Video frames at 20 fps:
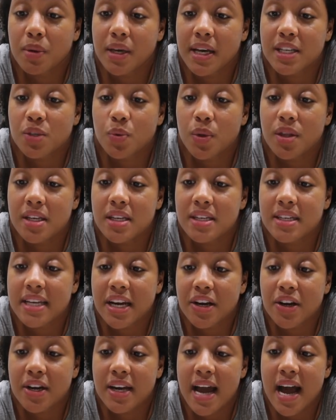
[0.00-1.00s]
Because with the
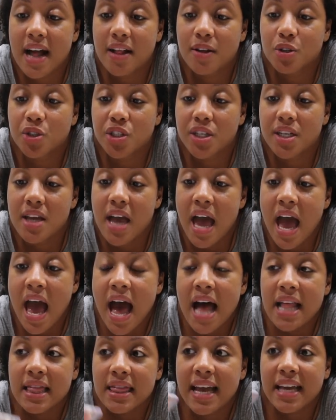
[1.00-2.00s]
dairy allergy,
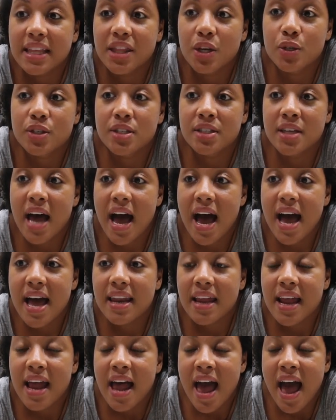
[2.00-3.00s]
like, there's
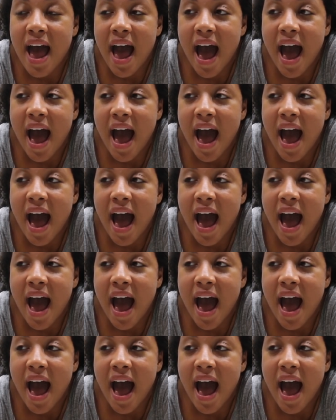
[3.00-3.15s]
not,